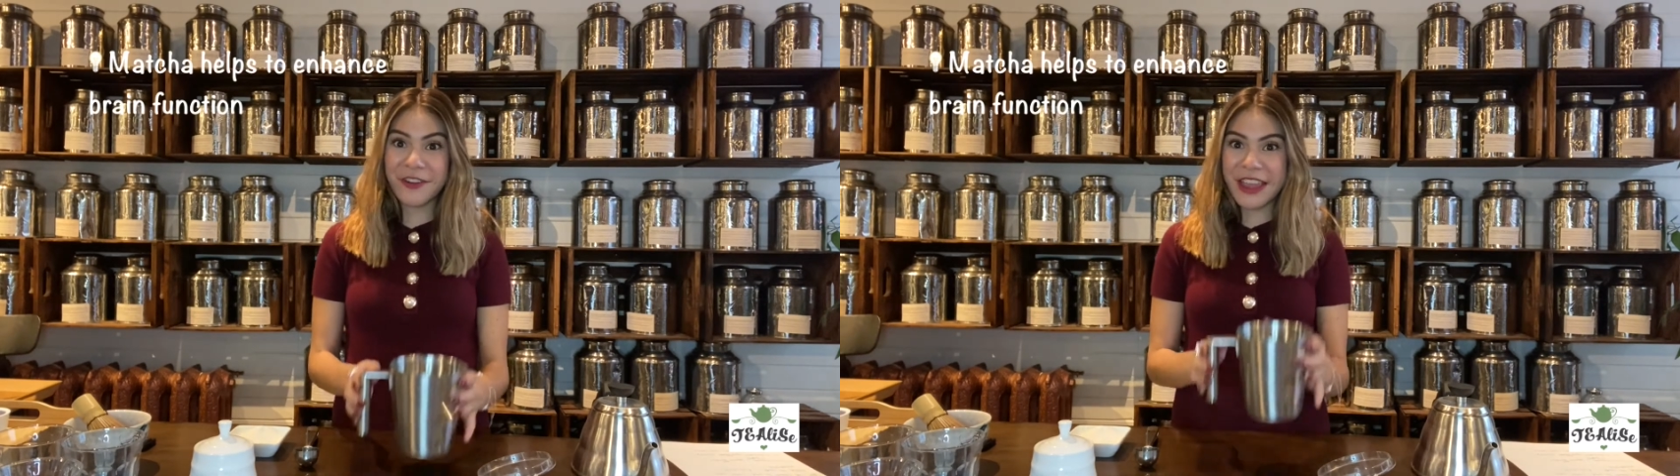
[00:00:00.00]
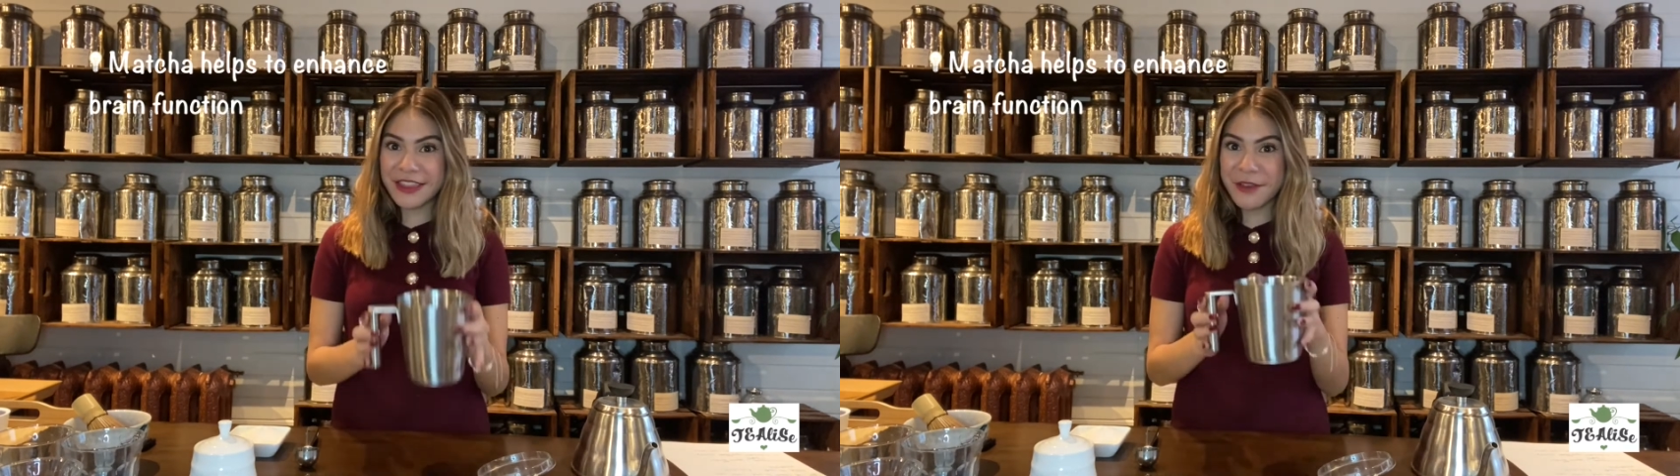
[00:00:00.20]

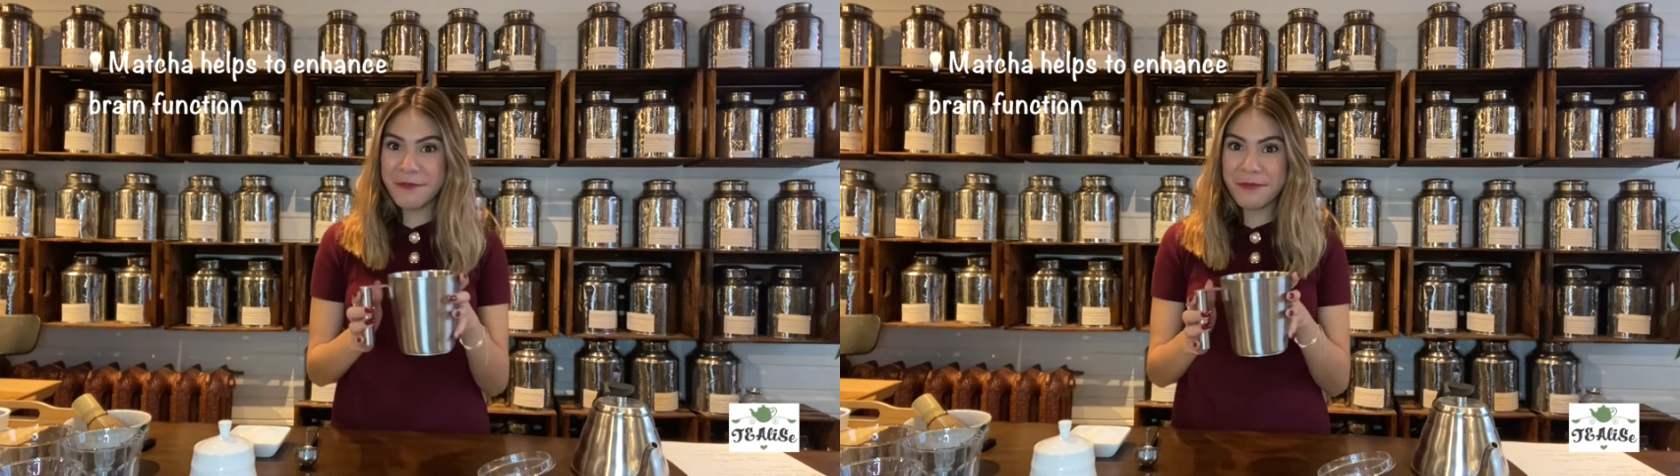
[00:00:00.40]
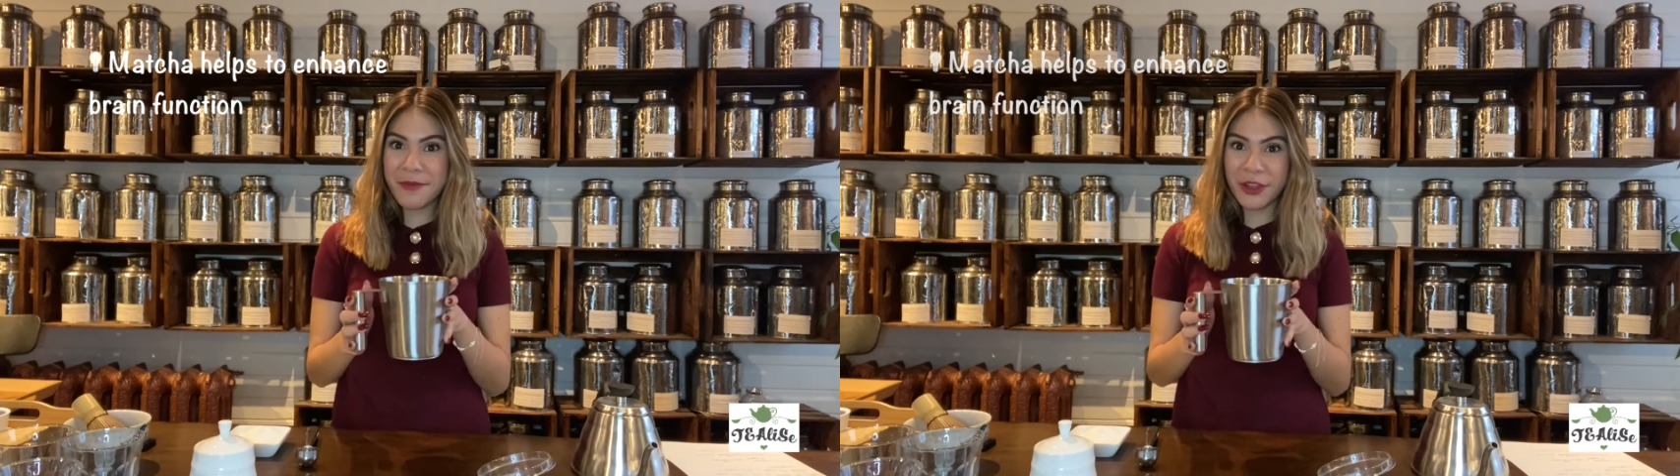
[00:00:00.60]
create the
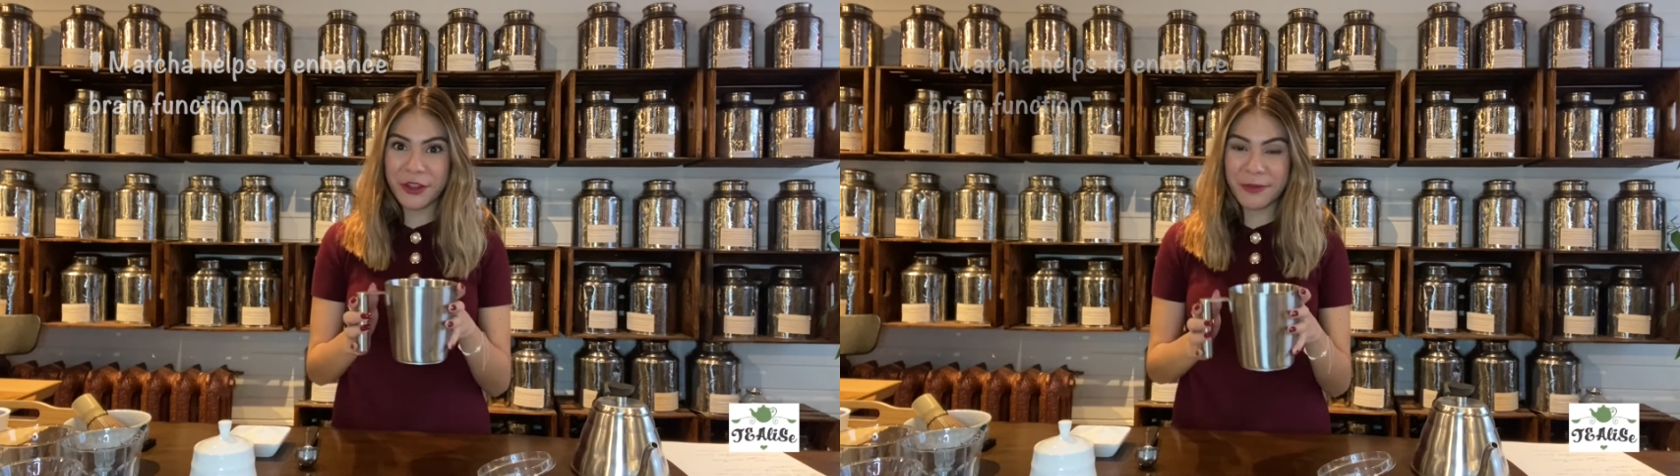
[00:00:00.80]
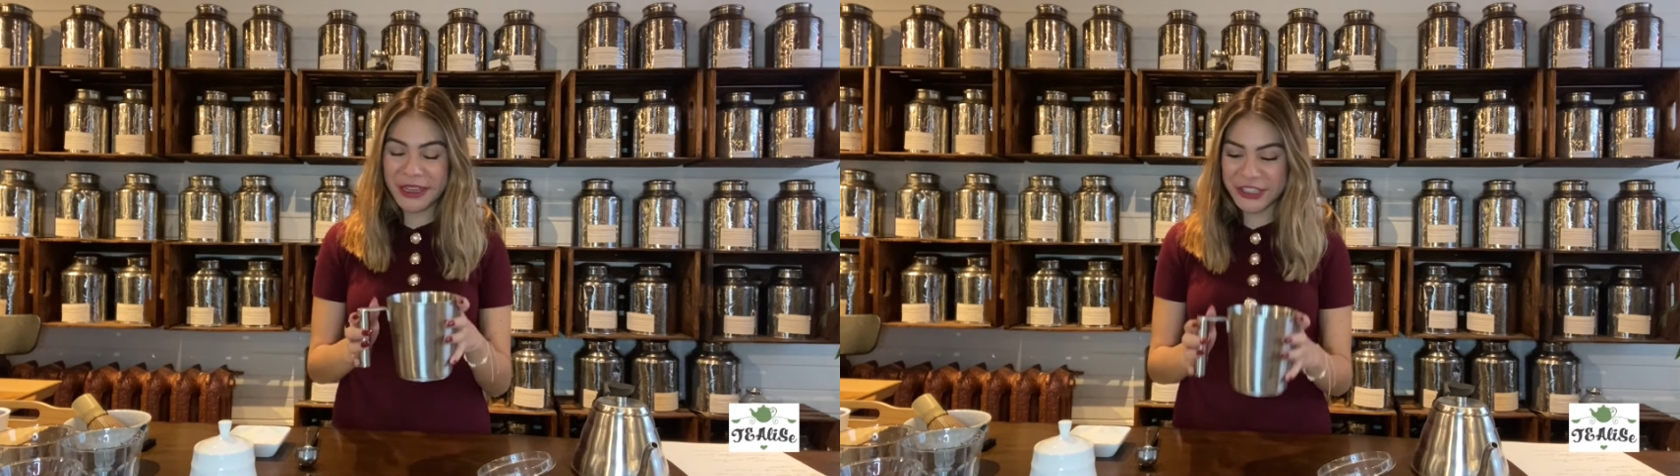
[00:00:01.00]

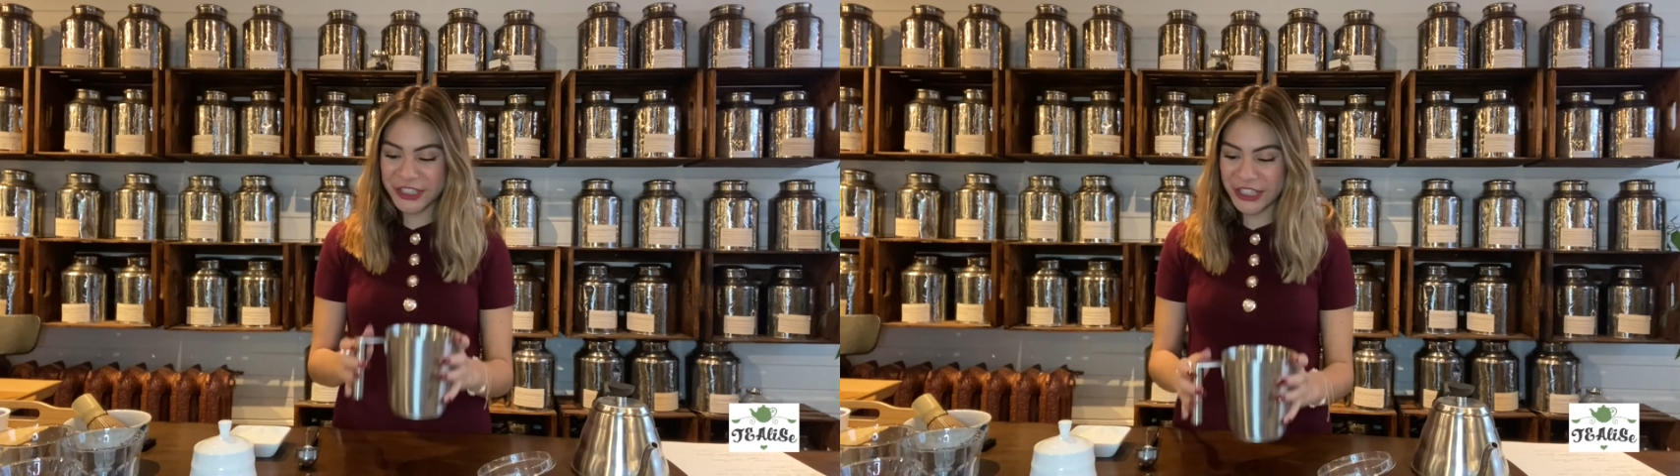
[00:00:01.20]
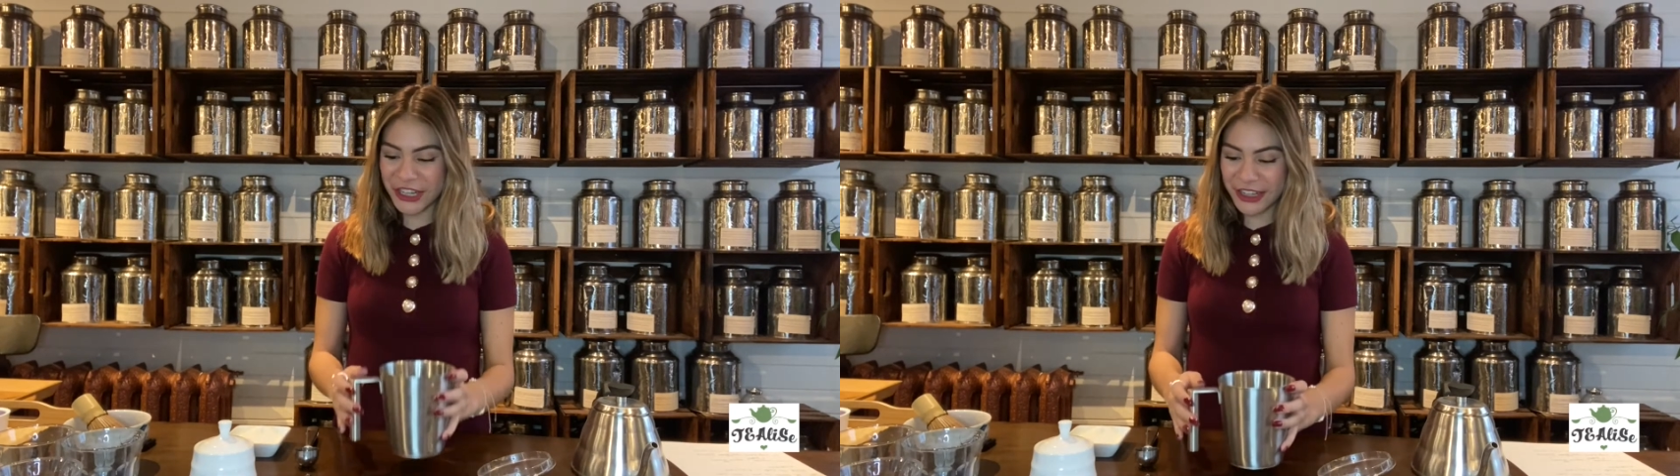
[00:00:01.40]
milk
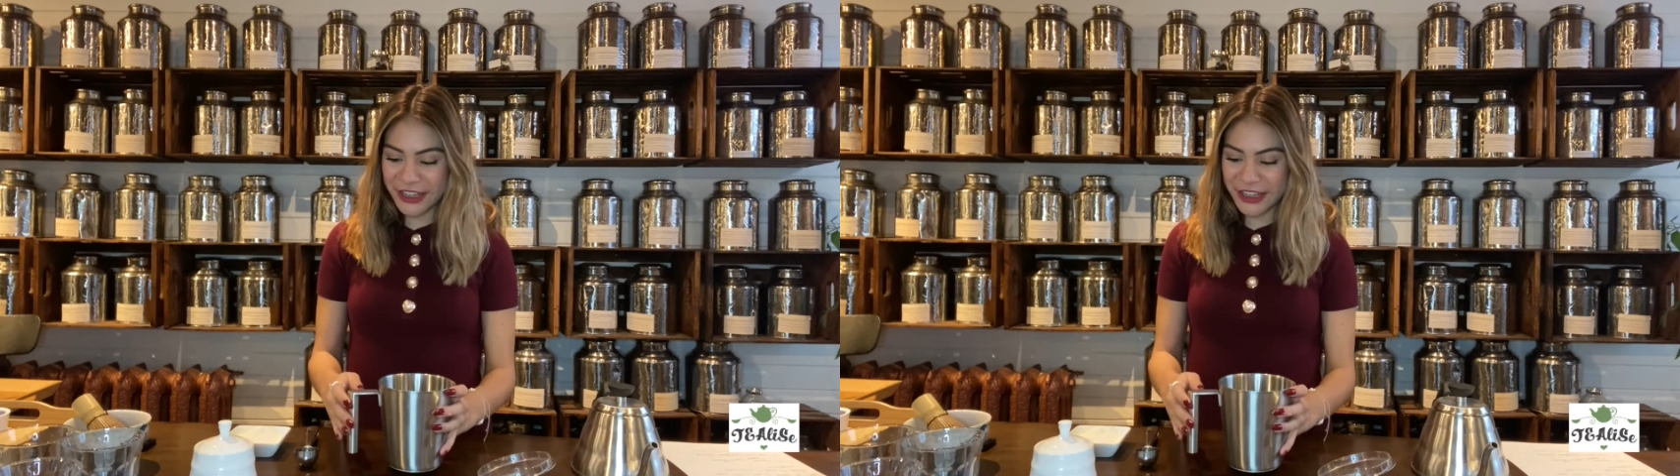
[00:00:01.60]
mixture.